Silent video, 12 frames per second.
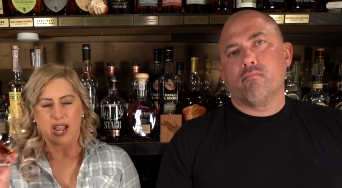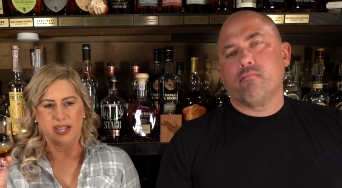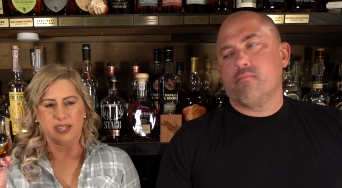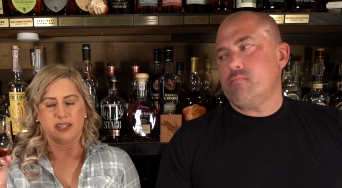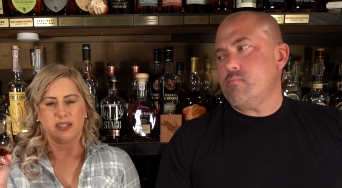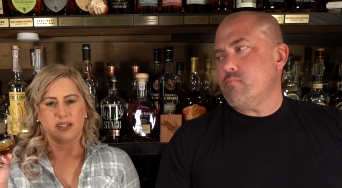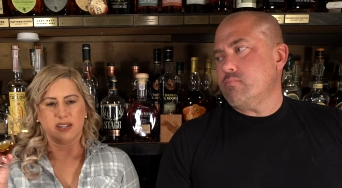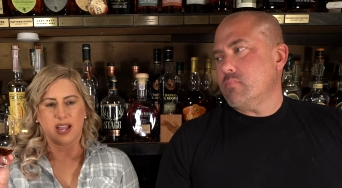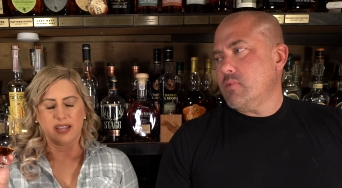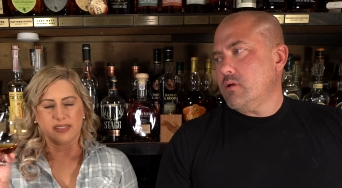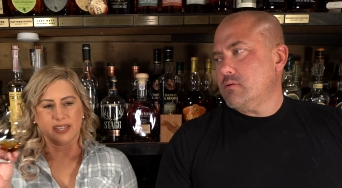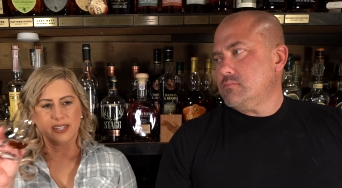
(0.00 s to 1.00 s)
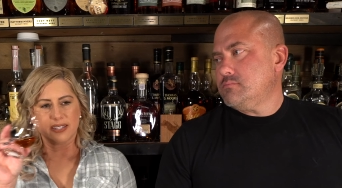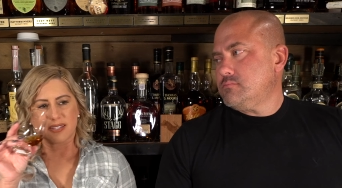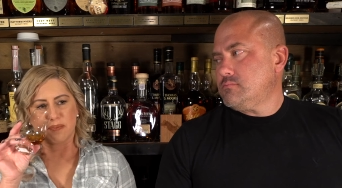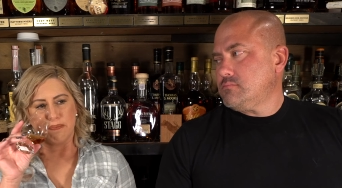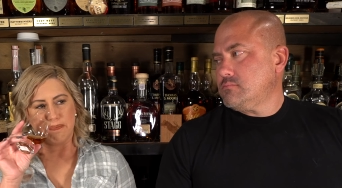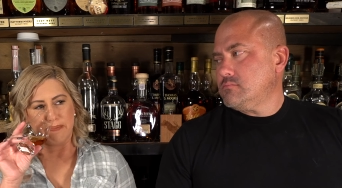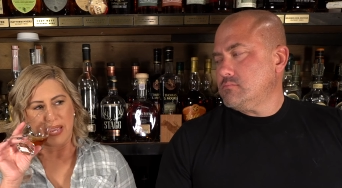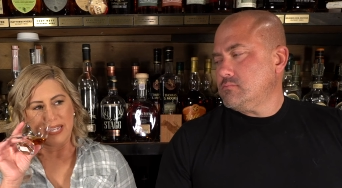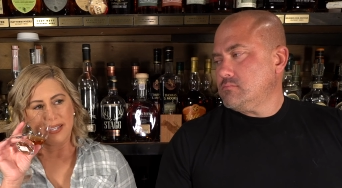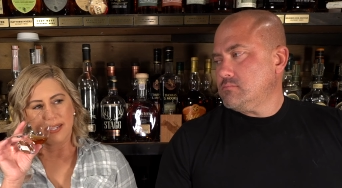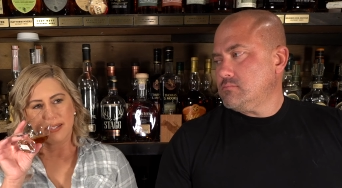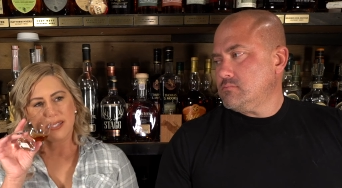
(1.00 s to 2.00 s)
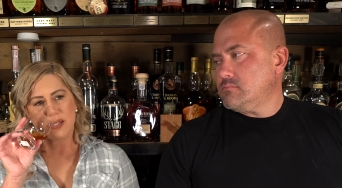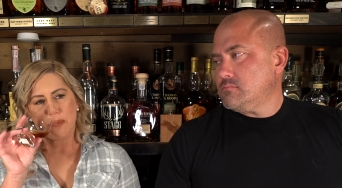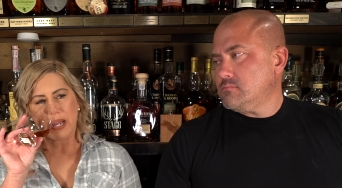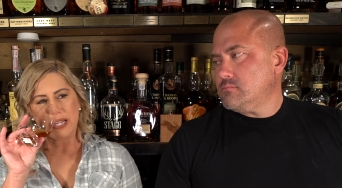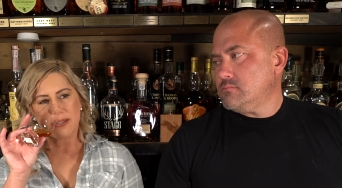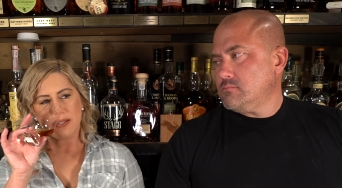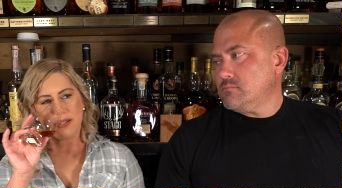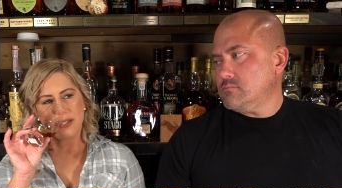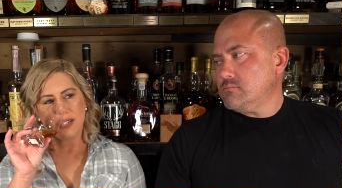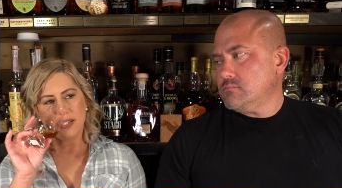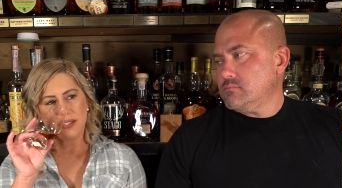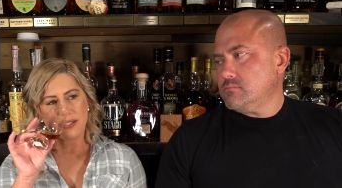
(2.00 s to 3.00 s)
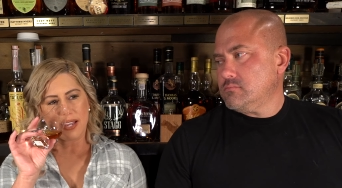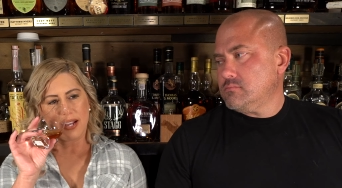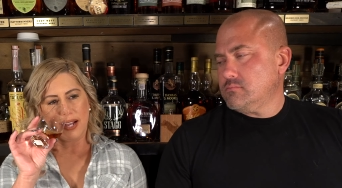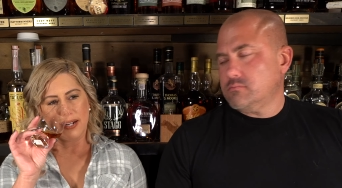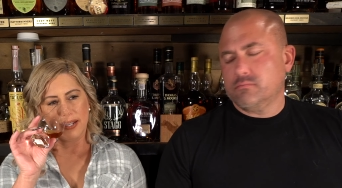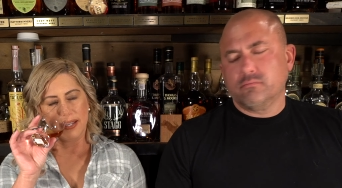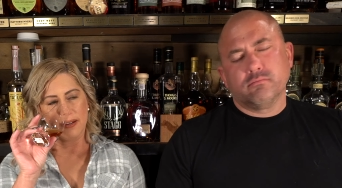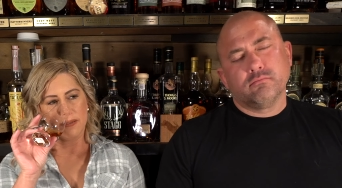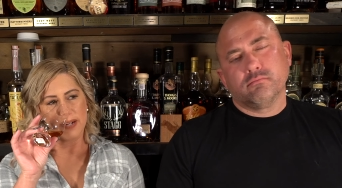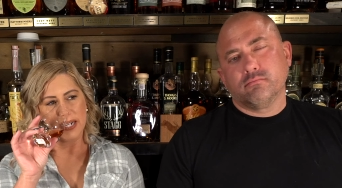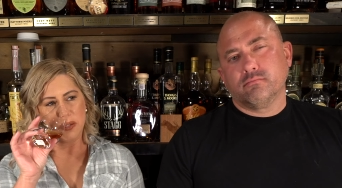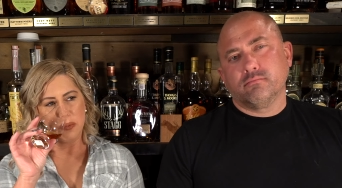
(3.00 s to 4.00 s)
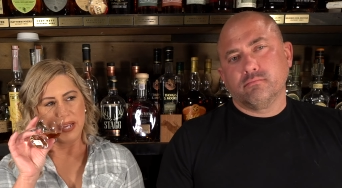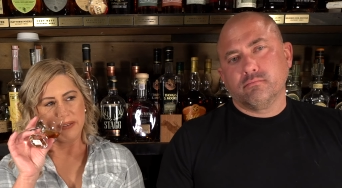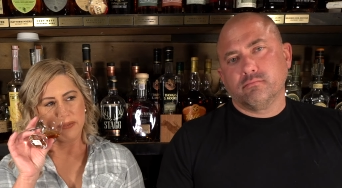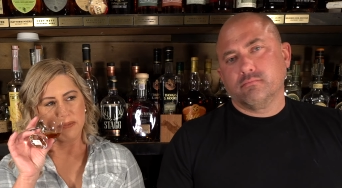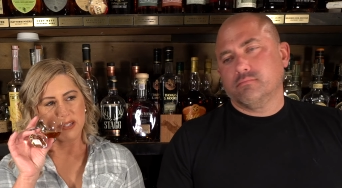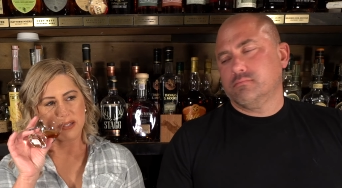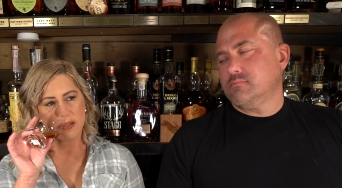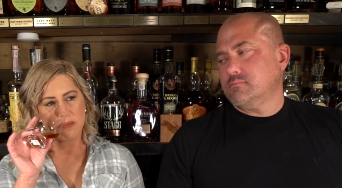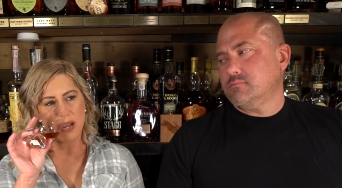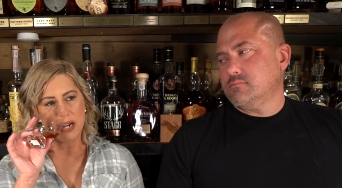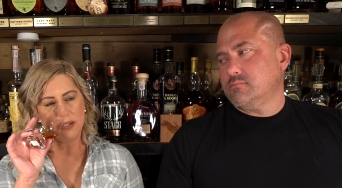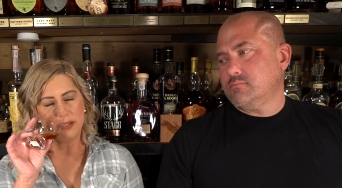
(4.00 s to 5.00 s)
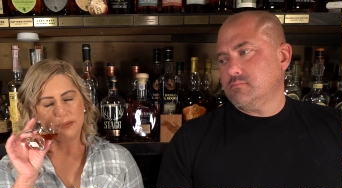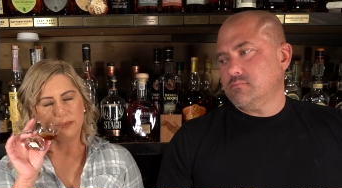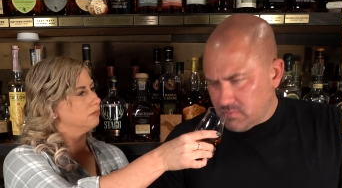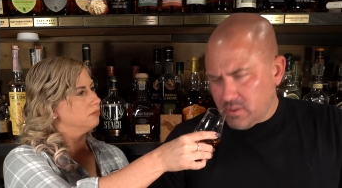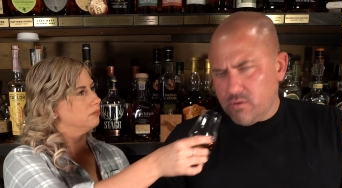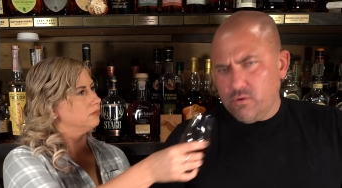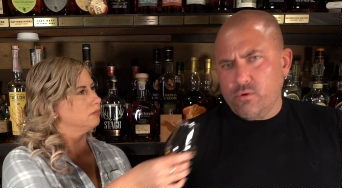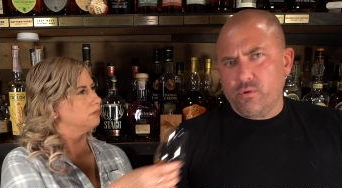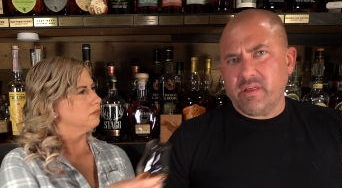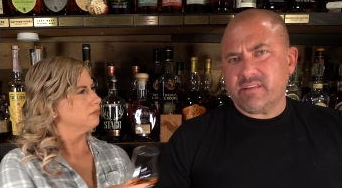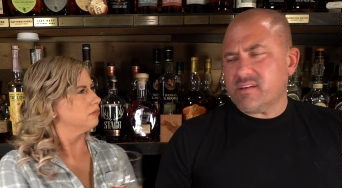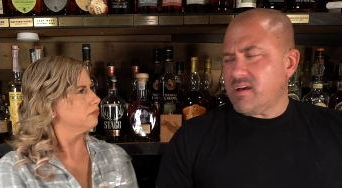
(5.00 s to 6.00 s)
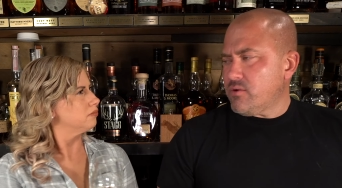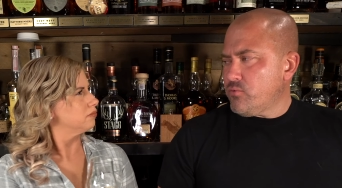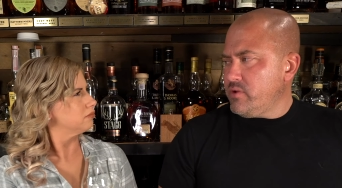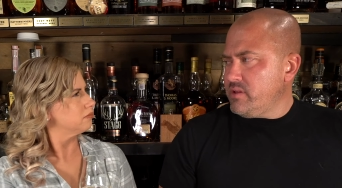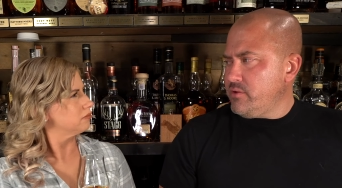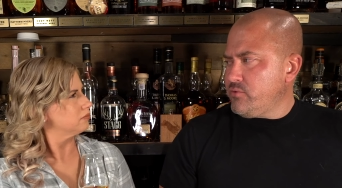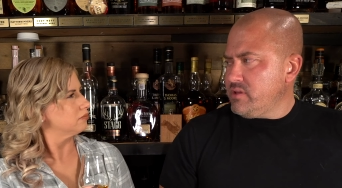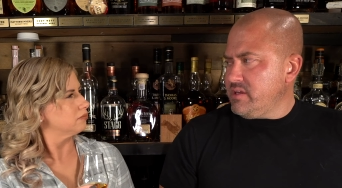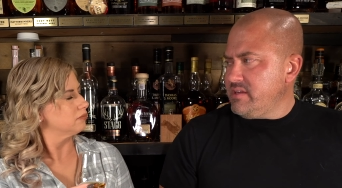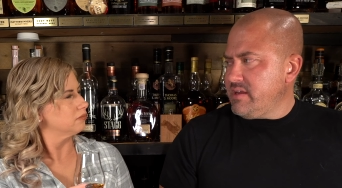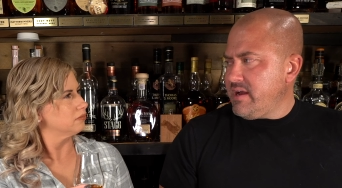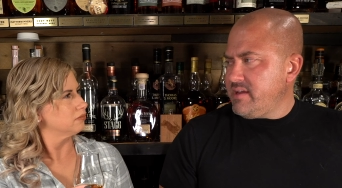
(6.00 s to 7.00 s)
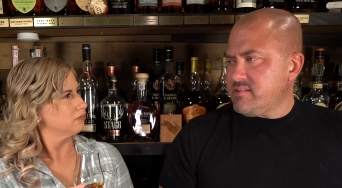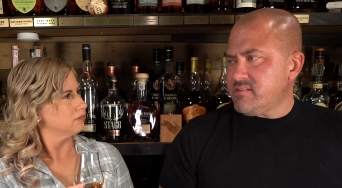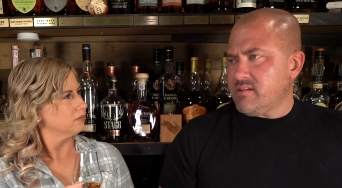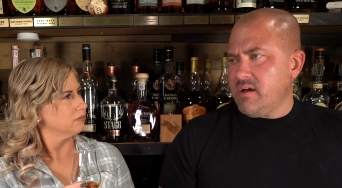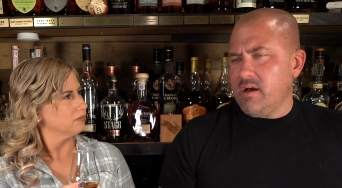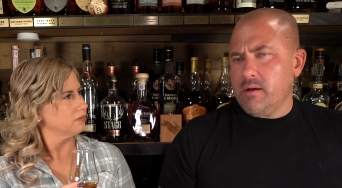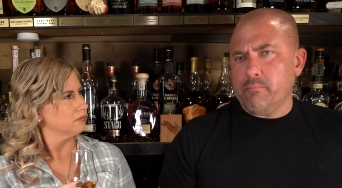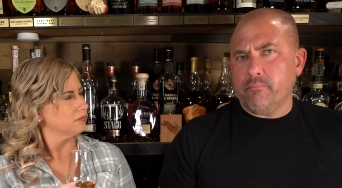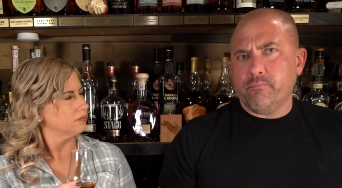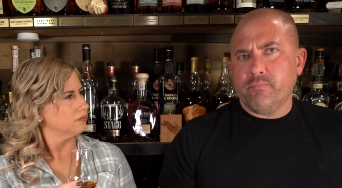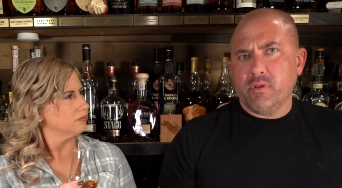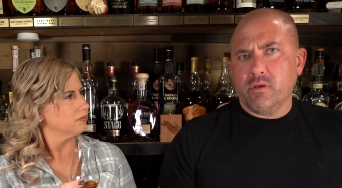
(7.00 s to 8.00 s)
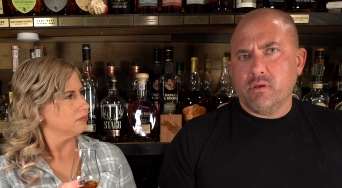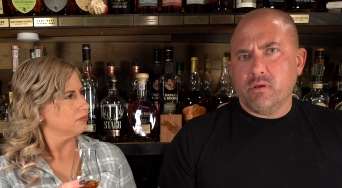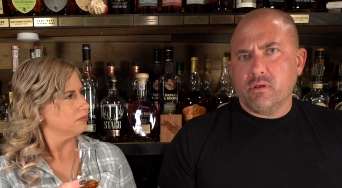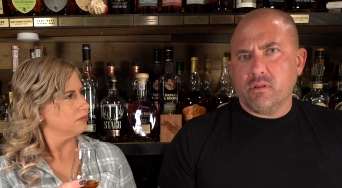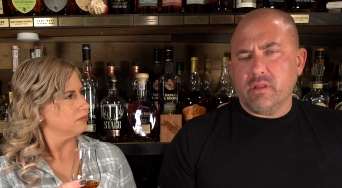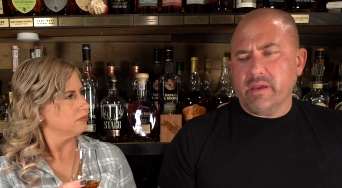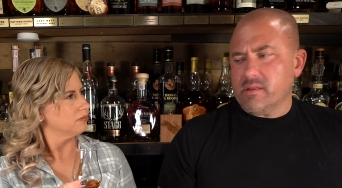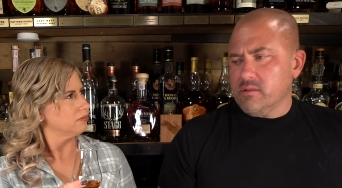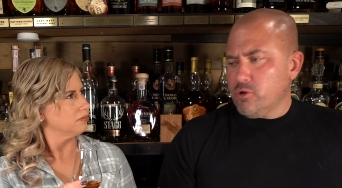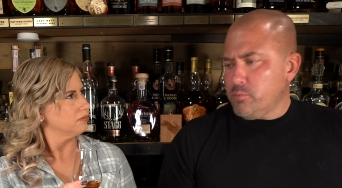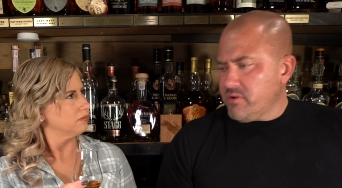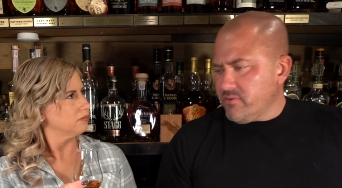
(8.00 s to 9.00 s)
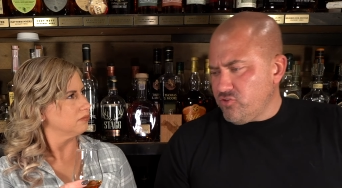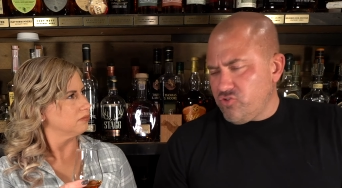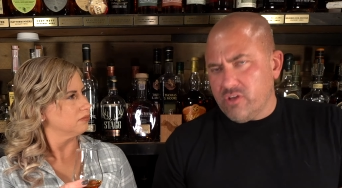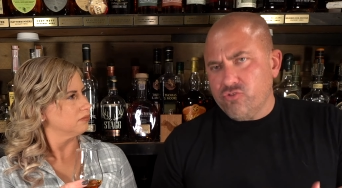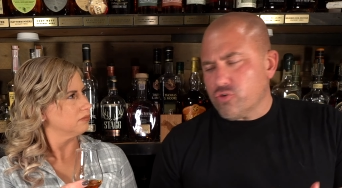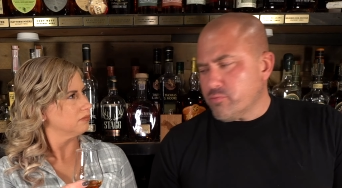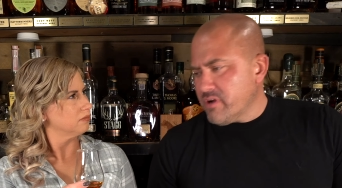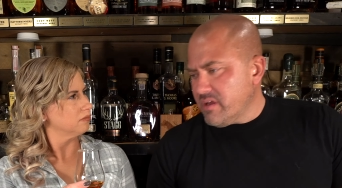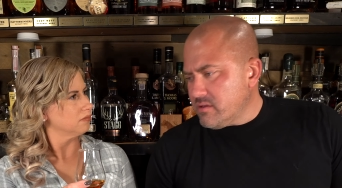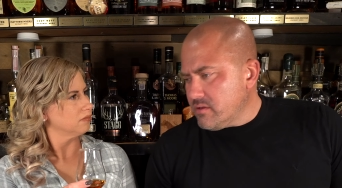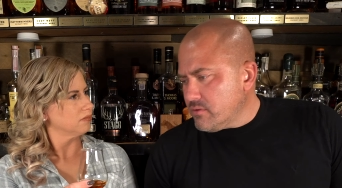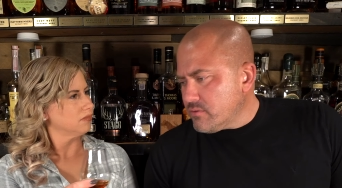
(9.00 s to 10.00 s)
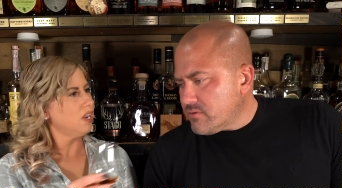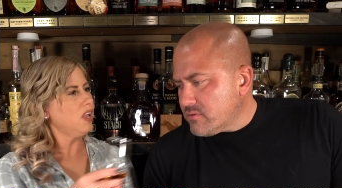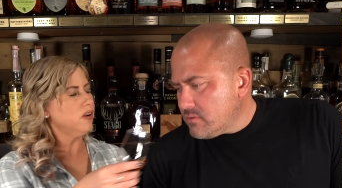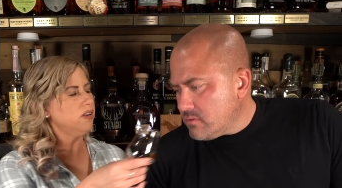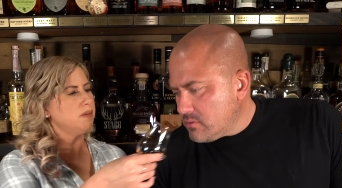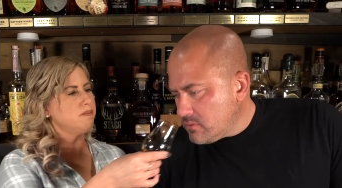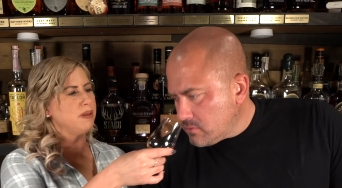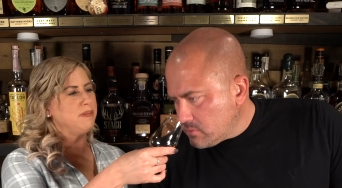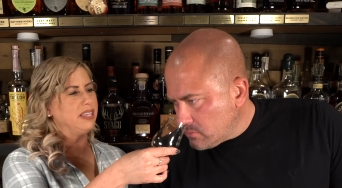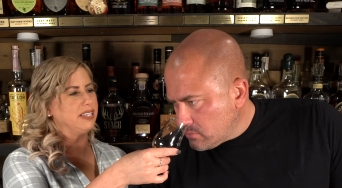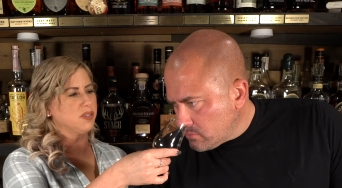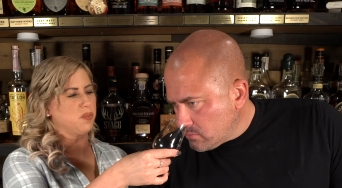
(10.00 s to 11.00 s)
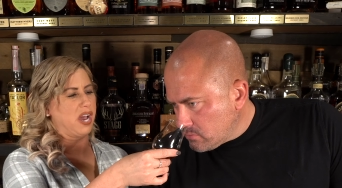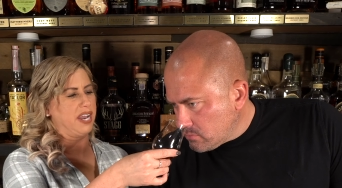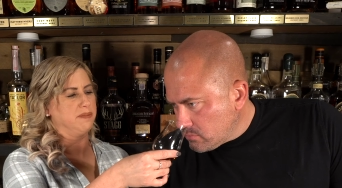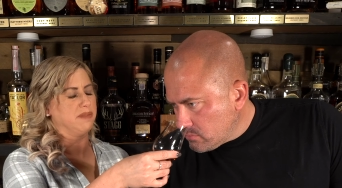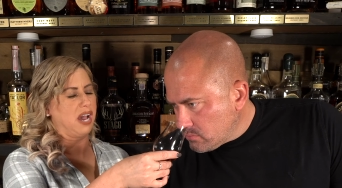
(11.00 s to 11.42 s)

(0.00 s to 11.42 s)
Speaker 1: I I think it's baking spices. I kind of get right away from the smell.
Speaker 2: Ooh, that's got a really really nice um like a little bit of a gingerbread nose.
Speaker 1: Okay, maybe that's why I'm